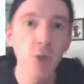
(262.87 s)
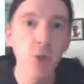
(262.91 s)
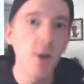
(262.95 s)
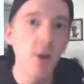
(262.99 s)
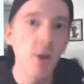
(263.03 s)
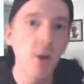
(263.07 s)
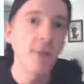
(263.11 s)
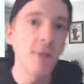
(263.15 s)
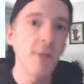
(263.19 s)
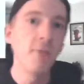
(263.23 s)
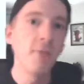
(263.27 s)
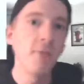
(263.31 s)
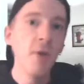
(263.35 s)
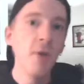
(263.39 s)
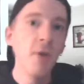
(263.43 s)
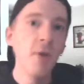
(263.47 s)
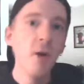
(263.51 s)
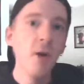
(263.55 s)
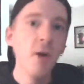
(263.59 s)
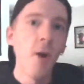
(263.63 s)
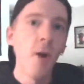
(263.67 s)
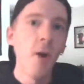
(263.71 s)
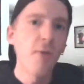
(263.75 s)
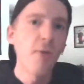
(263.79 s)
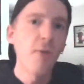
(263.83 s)
I'm just trying to
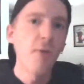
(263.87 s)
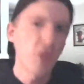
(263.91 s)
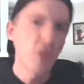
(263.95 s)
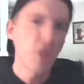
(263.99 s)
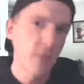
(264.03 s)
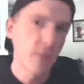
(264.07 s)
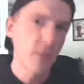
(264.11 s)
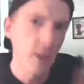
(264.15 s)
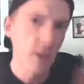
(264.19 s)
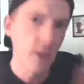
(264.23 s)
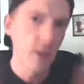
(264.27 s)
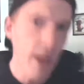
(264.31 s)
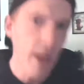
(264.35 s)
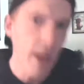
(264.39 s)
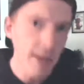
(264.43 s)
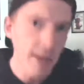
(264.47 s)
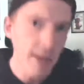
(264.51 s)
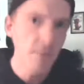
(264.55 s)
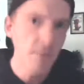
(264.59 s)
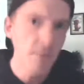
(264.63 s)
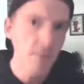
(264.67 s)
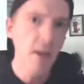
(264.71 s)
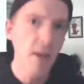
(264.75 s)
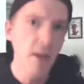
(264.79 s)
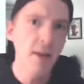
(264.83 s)
offer some
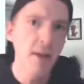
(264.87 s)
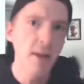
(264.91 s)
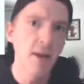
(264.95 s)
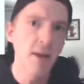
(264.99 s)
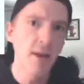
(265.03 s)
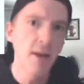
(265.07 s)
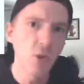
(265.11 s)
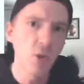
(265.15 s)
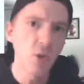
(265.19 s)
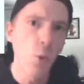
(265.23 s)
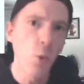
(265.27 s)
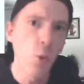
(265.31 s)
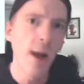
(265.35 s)
enlightenment as